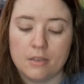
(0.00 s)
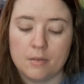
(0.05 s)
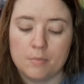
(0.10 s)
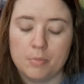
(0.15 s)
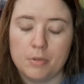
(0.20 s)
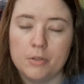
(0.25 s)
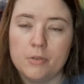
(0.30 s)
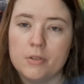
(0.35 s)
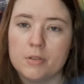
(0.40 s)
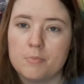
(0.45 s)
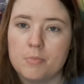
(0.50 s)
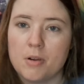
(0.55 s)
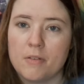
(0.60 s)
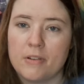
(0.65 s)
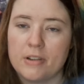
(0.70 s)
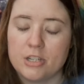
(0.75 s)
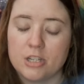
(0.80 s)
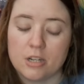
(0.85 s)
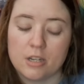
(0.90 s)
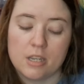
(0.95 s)
The blue is
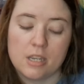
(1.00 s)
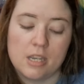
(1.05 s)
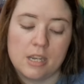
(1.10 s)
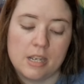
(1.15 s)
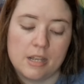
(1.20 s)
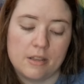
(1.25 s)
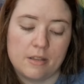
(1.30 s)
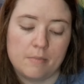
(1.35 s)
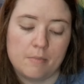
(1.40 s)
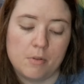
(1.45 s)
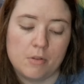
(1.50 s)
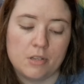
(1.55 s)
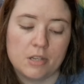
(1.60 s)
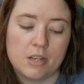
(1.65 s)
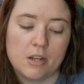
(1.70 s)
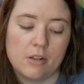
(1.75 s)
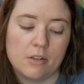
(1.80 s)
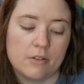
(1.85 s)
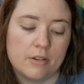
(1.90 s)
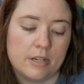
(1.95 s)
Parfait Chunky and the
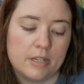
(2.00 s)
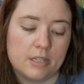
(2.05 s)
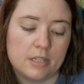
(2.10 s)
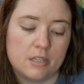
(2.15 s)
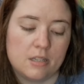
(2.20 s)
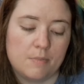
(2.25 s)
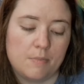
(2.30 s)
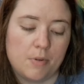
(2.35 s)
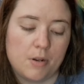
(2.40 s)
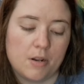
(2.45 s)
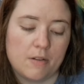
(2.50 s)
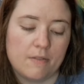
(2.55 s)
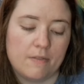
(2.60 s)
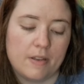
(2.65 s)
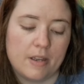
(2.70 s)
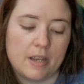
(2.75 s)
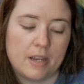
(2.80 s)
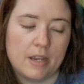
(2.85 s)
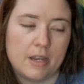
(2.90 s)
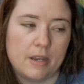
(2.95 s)
multicolor is the
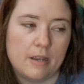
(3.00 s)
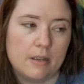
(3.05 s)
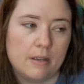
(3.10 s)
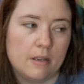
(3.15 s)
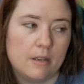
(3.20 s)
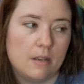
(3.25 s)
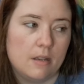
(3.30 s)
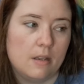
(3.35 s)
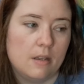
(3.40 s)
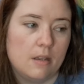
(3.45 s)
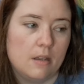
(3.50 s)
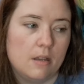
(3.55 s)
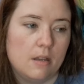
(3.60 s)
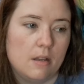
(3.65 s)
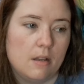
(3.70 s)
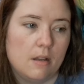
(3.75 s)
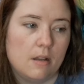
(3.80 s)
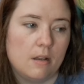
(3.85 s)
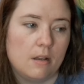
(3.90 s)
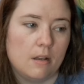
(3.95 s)
Parfait
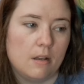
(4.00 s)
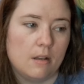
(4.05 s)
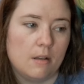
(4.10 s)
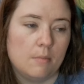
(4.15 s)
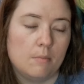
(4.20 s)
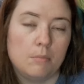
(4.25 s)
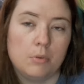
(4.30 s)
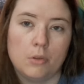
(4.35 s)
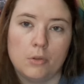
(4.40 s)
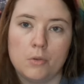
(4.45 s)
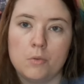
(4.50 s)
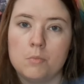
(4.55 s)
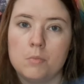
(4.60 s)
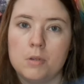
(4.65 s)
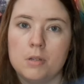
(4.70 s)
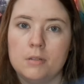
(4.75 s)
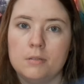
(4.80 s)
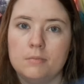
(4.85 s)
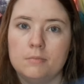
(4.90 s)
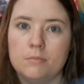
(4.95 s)
uh,
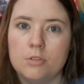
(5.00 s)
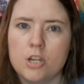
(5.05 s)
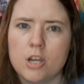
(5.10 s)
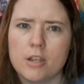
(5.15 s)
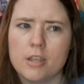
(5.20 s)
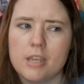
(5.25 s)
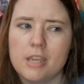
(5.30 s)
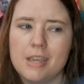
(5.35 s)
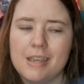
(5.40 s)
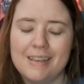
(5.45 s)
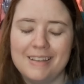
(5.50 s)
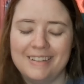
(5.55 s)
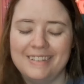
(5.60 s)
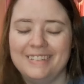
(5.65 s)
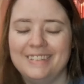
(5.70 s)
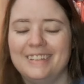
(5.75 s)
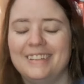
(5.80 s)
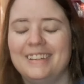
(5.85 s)
Bloom Chunky.